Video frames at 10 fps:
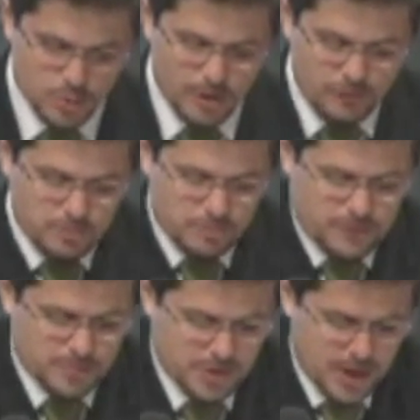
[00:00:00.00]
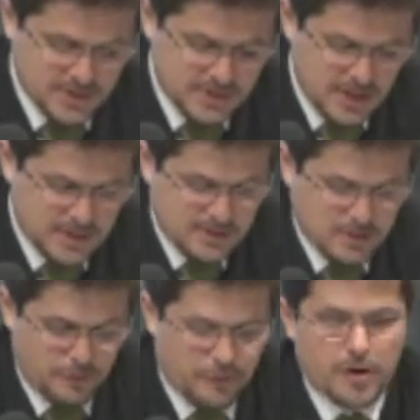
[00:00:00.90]
want from the United States?
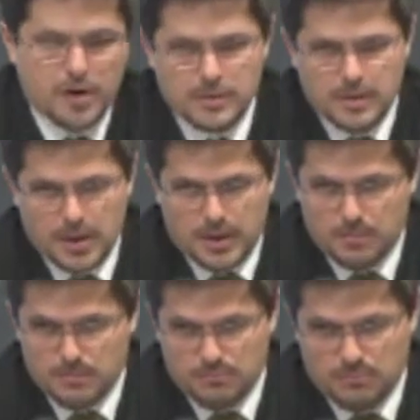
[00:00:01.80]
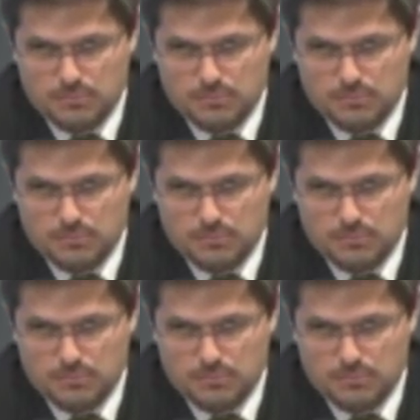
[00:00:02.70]
So far that I can